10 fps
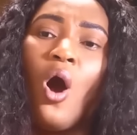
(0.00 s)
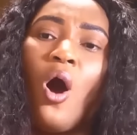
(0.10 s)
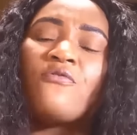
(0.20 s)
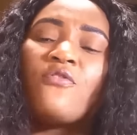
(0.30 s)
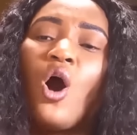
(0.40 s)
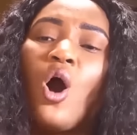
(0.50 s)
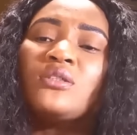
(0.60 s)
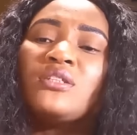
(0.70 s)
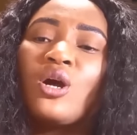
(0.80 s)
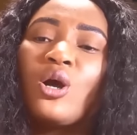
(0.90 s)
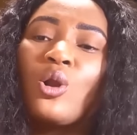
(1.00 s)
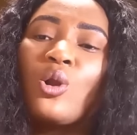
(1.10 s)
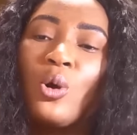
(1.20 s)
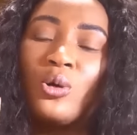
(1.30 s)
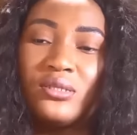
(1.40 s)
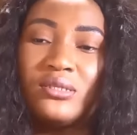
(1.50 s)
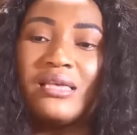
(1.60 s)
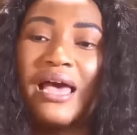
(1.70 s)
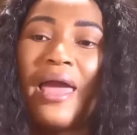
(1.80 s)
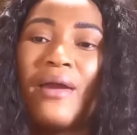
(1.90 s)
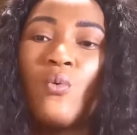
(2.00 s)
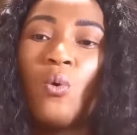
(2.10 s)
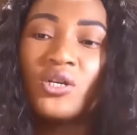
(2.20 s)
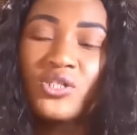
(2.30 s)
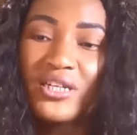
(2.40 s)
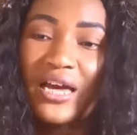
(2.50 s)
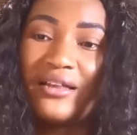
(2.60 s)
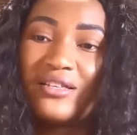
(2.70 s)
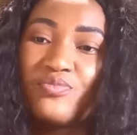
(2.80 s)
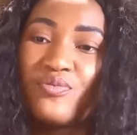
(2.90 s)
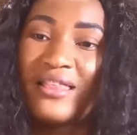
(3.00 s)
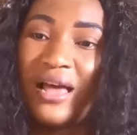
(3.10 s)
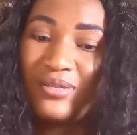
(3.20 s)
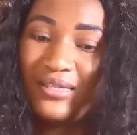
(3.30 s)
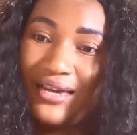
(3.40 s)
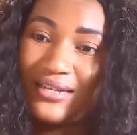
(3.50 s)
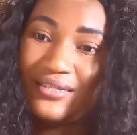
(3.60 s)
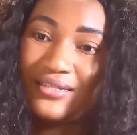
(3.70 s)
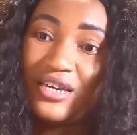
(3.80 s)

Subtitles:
Of all the clothes I washed and spread outside,